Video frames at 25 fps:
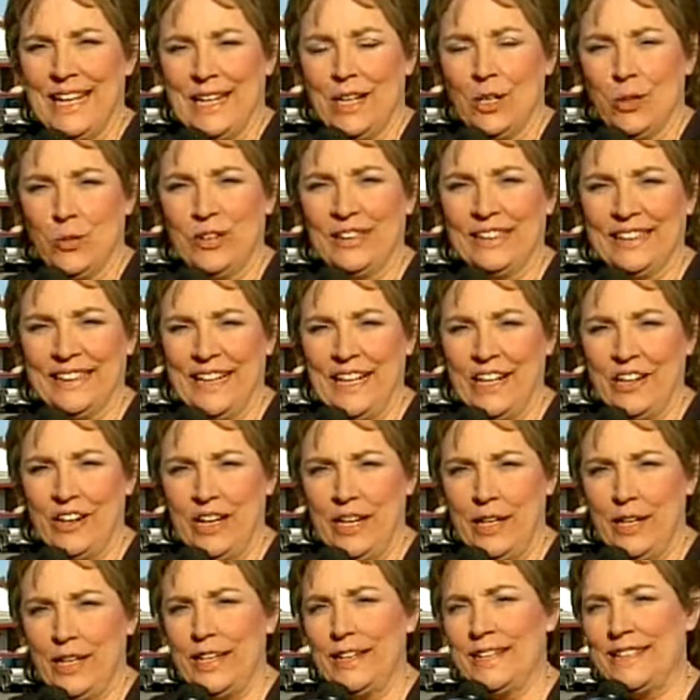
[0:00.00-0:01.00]
Well,
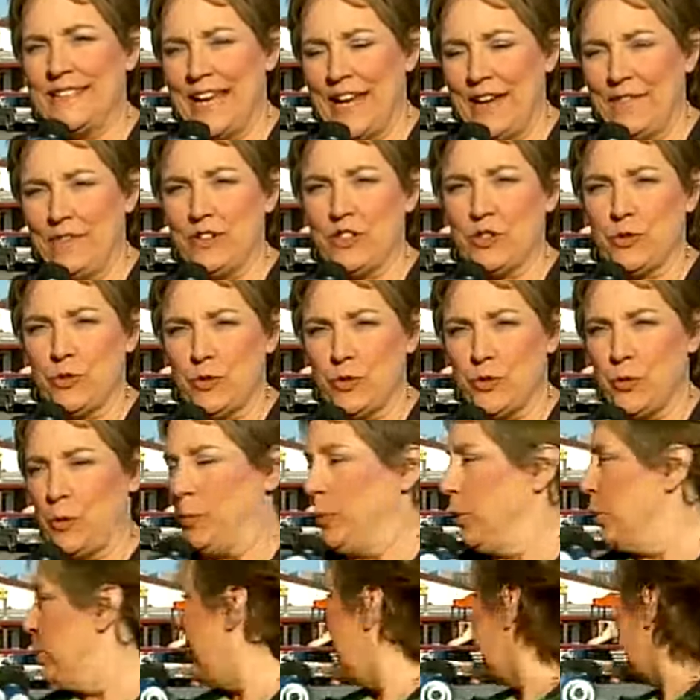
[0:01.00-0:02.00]
Larry, Davis was
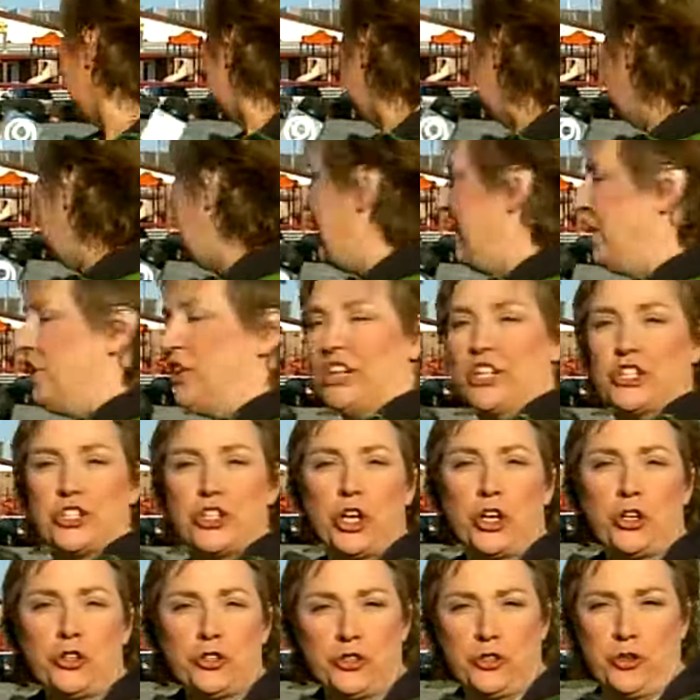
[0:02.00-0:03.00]
reportedly here at
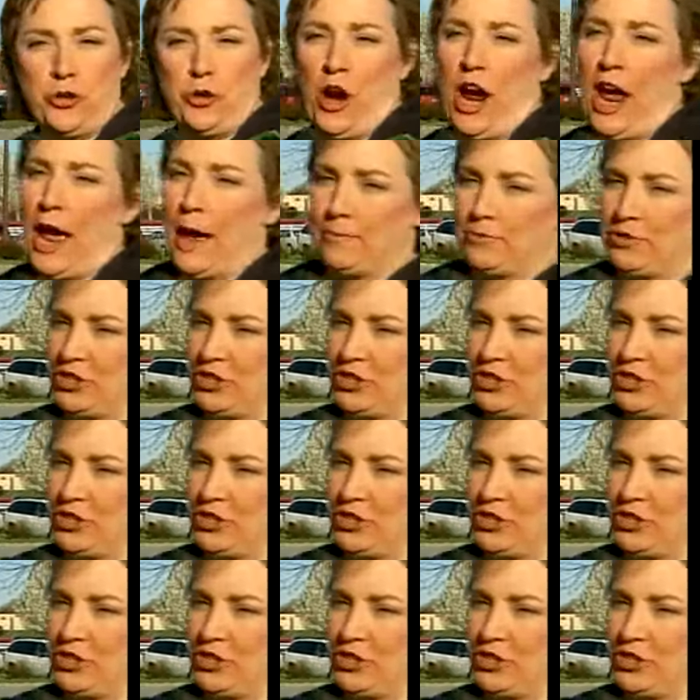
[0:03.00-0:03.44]
Joe's Crab